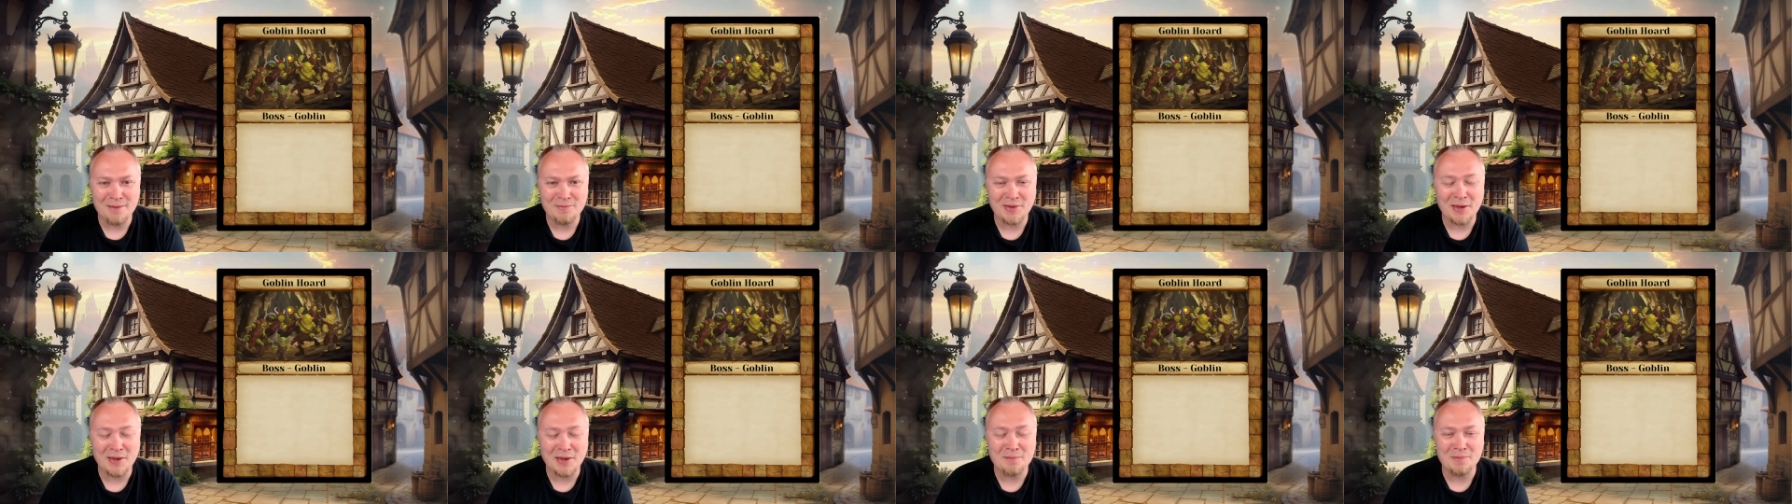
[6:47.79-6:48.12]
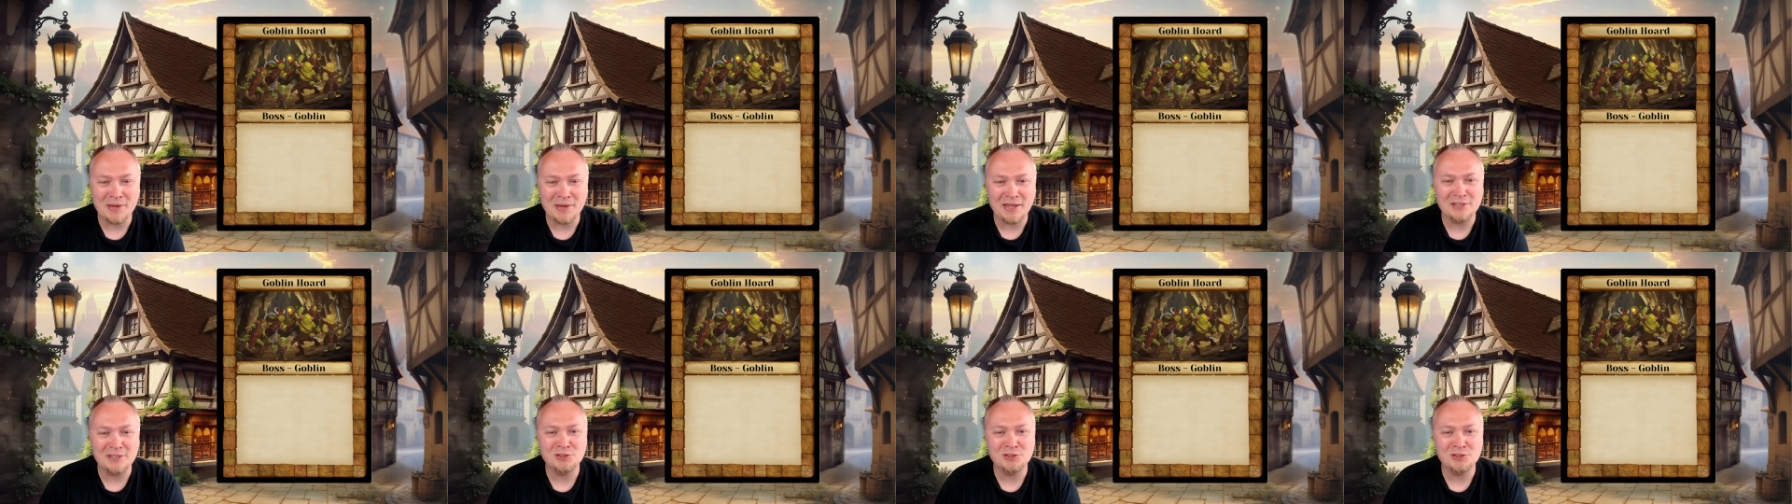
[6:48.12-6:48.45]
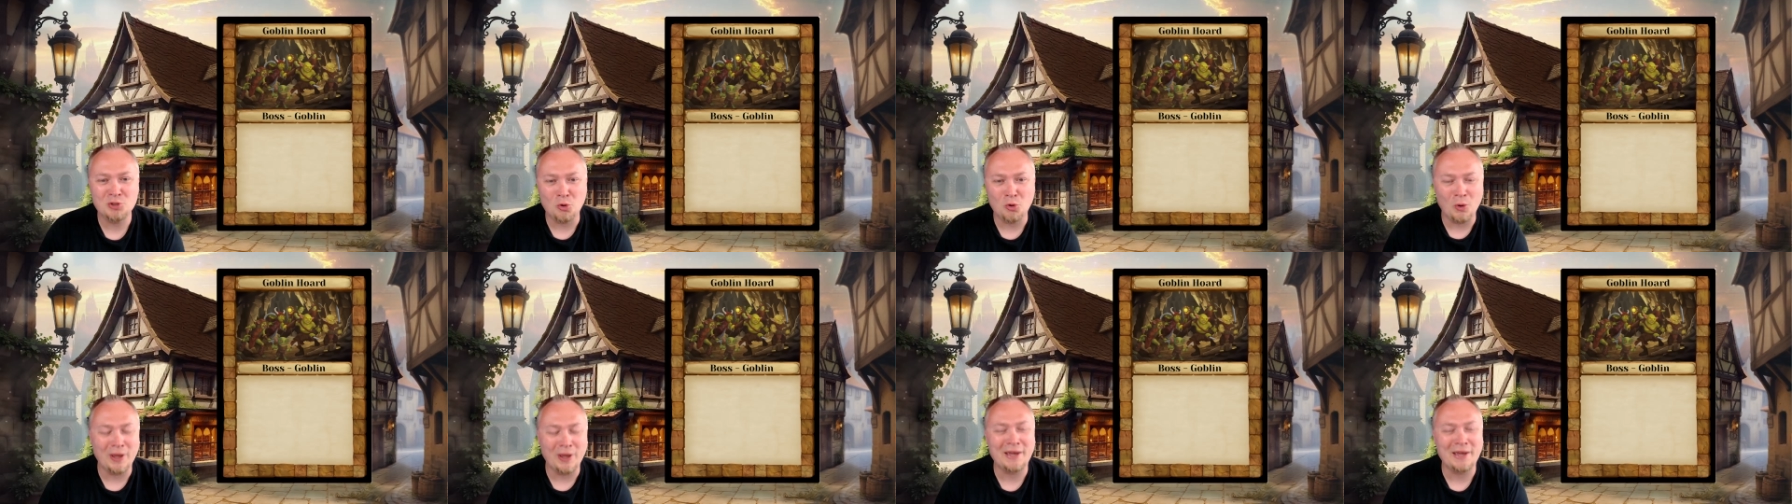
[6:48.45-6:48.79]
can be as
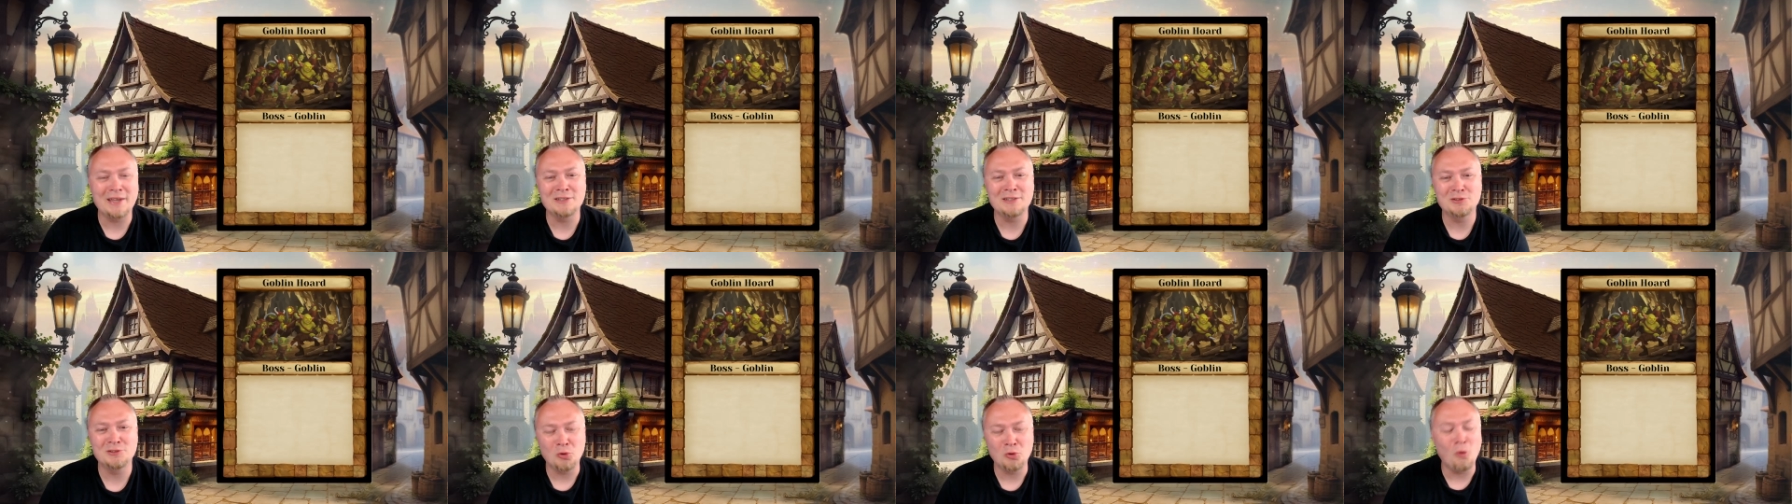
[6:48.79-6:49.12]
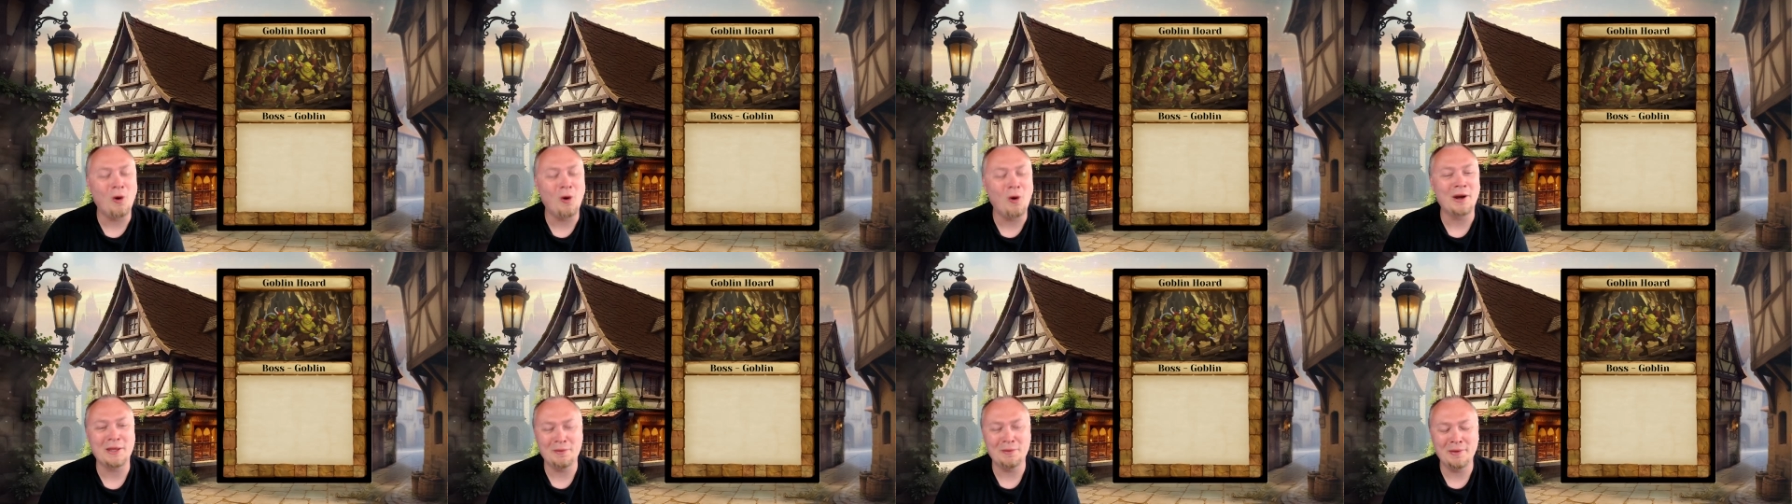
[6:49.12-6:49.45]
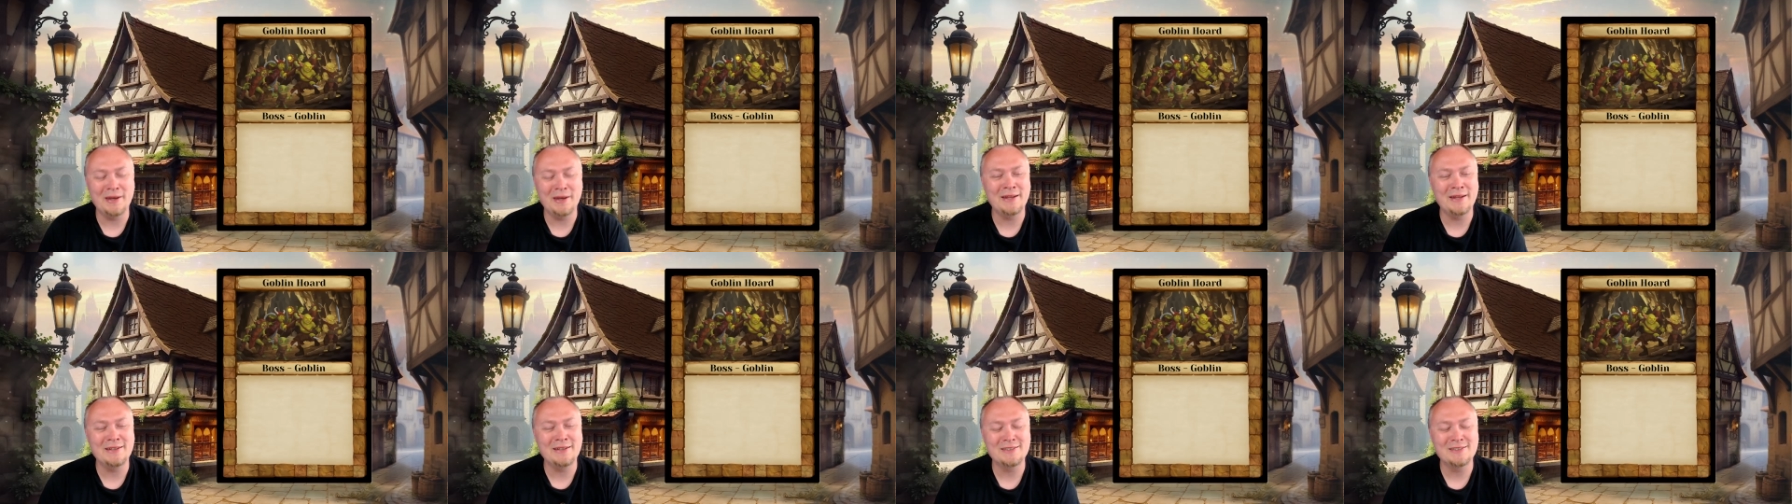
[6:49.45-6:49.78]
quick as 20
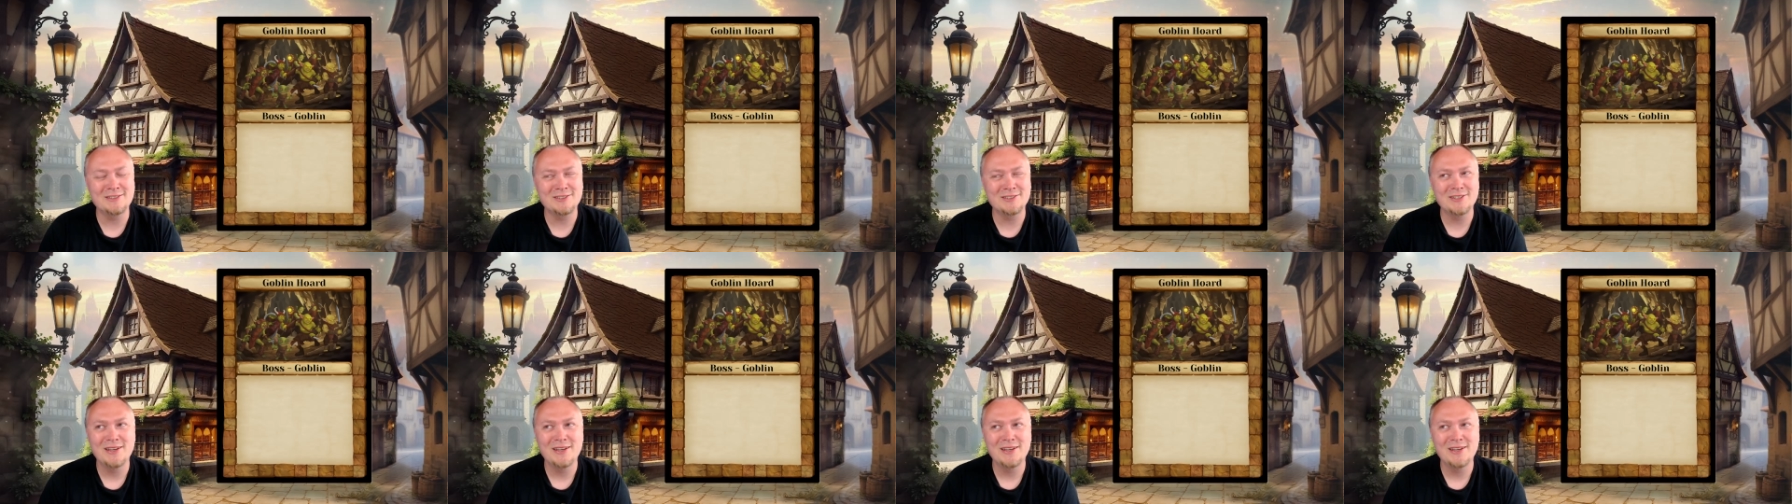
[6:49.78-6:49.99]
minutes.